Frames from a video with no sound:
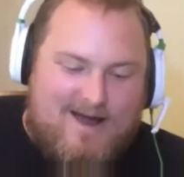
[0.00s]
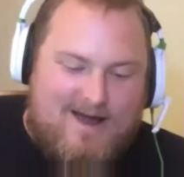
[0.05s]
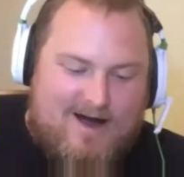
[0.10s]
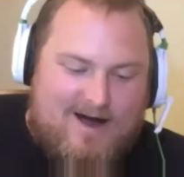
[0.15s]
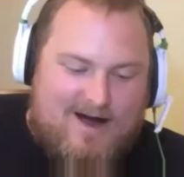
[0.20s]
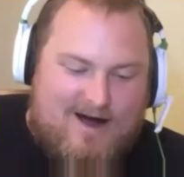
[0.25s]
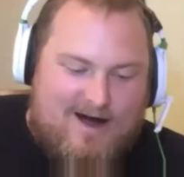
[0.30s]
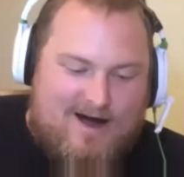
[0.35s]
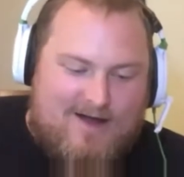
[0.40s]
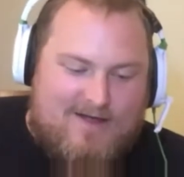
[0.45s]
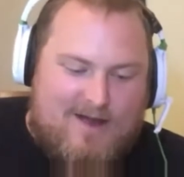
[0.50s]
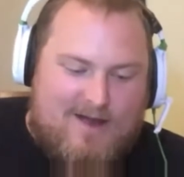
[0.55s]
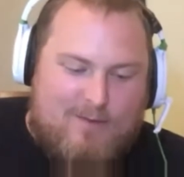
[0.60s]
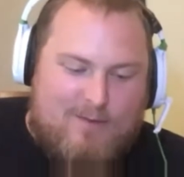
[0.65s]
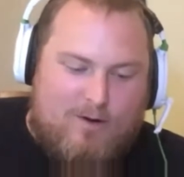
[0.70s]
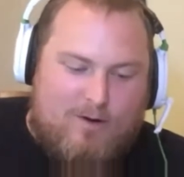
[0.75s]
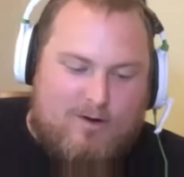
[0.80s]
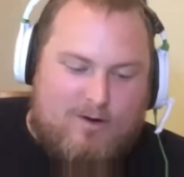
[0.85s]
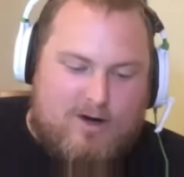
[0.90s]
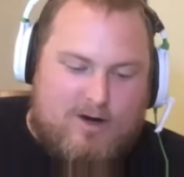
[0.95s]
uh, then
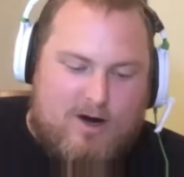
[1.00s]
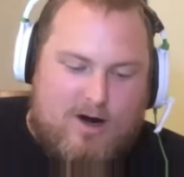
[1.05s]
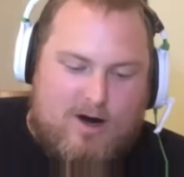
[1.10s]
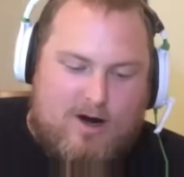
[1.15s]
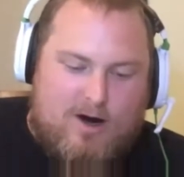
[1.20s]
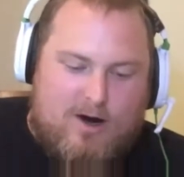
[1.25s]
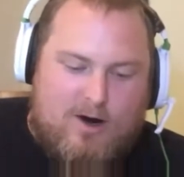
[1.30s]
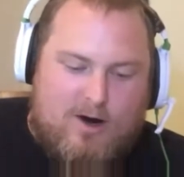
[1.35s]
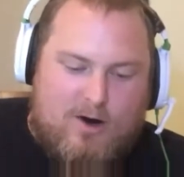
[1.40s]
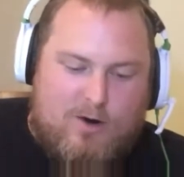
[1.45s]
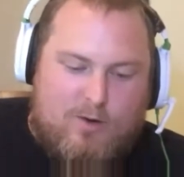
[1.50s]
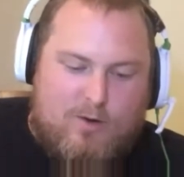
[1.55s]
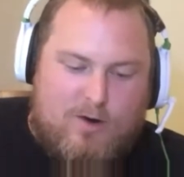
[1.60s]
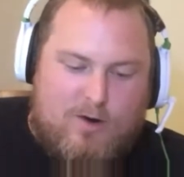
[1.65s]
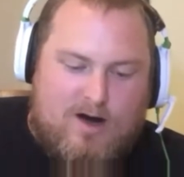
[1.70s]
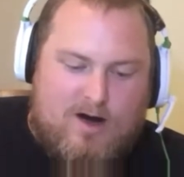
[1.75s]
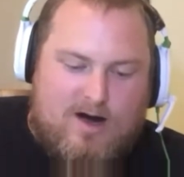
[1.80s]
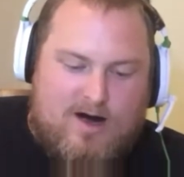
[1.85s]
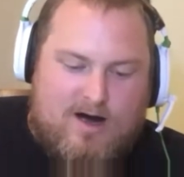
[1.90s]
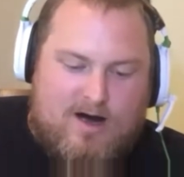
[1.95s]
we'll go
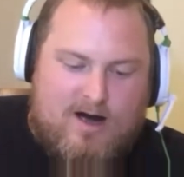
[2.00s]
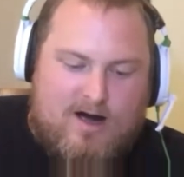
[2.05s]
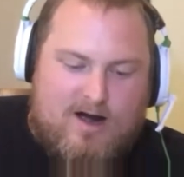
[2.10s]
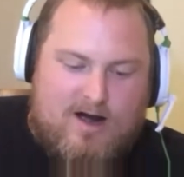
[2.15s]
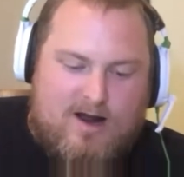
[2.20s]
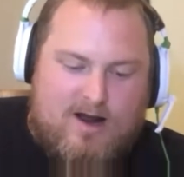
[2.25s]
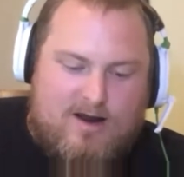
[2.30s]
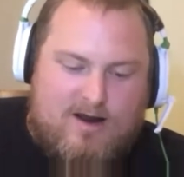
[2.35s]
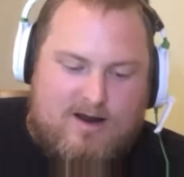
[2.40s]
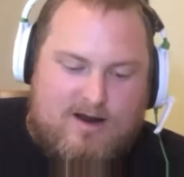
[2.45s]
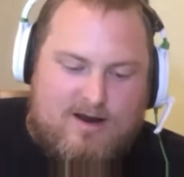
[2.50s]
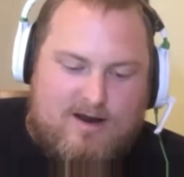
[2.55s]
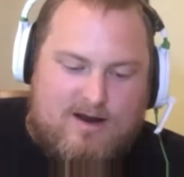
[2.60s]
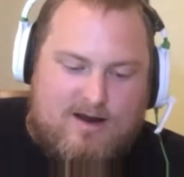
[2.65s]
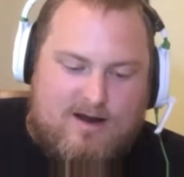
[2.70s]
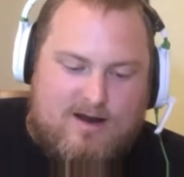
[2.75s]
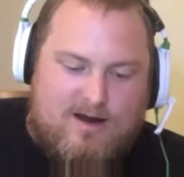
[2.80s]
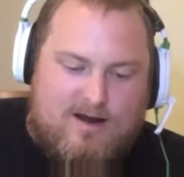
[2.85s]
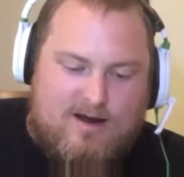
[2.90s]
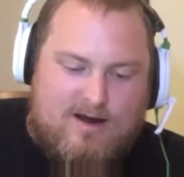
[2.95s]
uh,
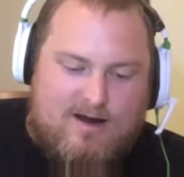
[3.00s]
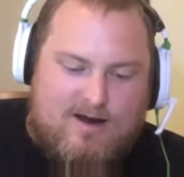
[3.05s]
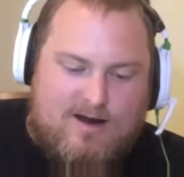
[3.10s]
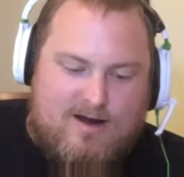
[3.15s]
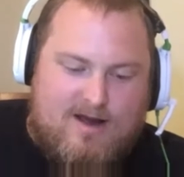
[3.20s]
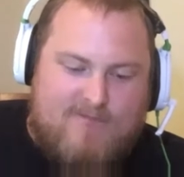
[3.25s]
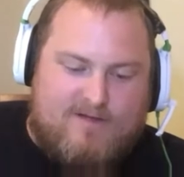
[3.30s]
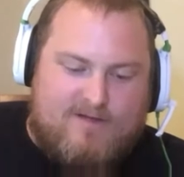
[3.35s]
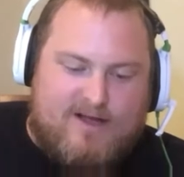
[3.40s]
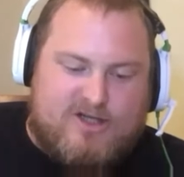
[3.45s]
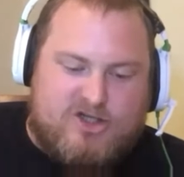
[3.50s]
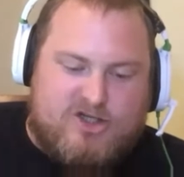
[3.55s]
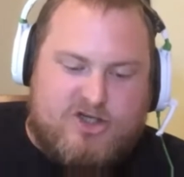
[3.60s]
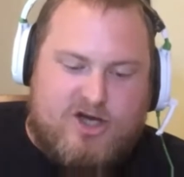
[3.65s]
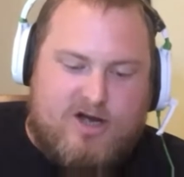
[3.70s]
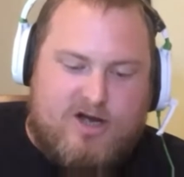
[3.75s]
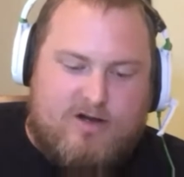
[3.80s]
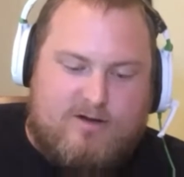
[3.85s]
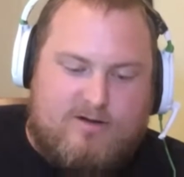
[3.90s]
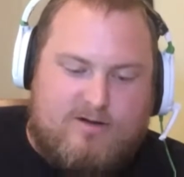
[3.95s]
Netflix
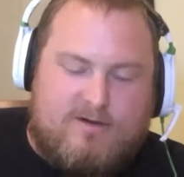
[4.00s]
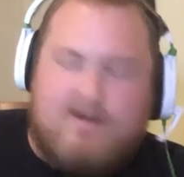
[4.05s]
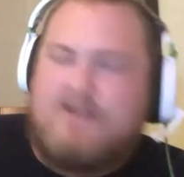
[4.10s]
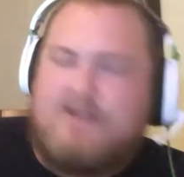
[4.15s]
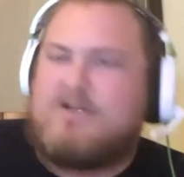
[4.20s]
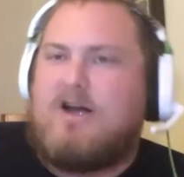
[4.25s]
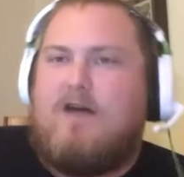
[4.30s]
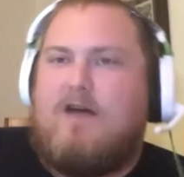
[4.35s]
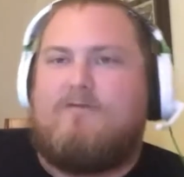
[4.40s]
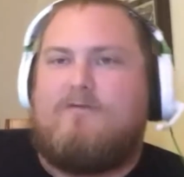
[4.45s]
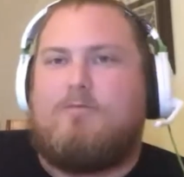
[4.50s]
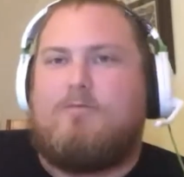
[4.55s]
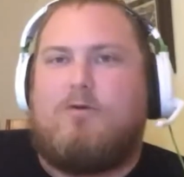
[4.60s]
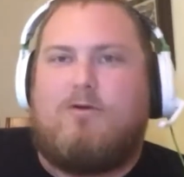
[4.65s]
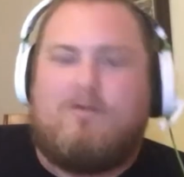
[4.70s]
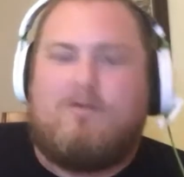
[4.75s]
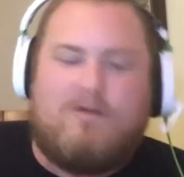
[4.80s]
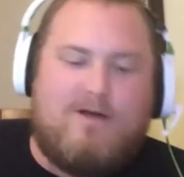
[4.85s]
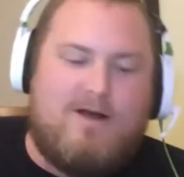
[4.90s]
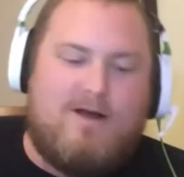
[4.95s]
chill. It's
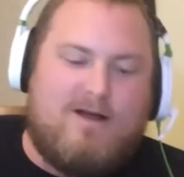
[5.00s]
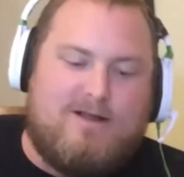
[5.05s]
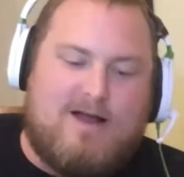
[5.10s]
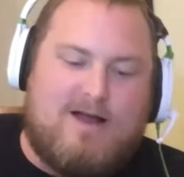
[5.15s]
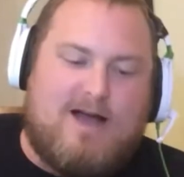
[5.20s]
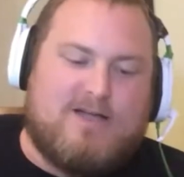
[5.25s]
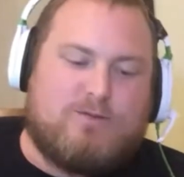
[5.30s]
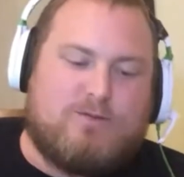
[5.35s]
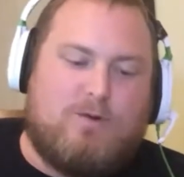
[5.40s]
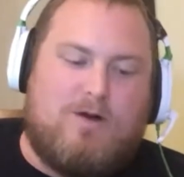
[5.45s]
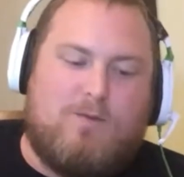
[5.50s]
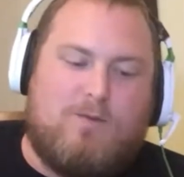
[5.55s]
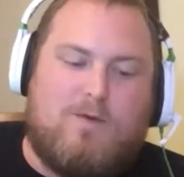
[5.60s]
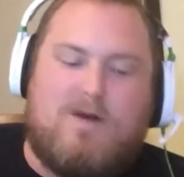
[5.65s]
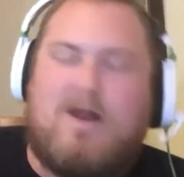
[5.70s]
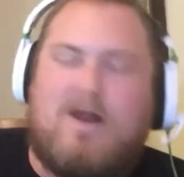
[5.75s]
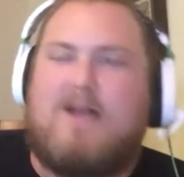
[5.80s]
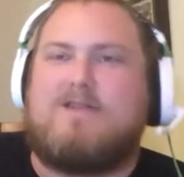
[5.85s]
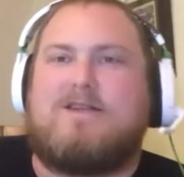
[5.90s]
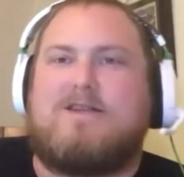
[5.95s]
comfortable. Last one,
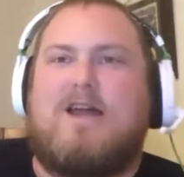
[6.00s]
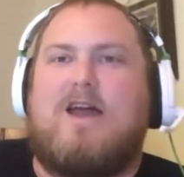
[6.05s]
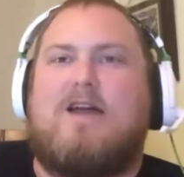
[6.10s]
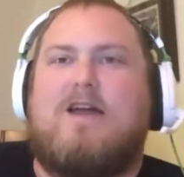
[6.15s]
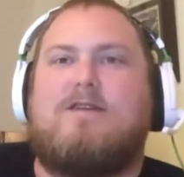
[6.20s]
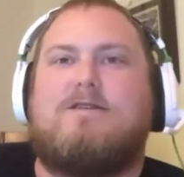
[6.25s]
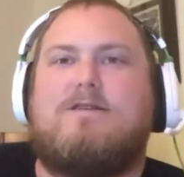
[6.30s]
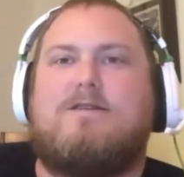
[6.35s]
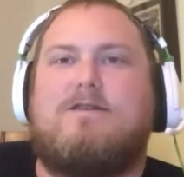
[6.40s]
one night stand.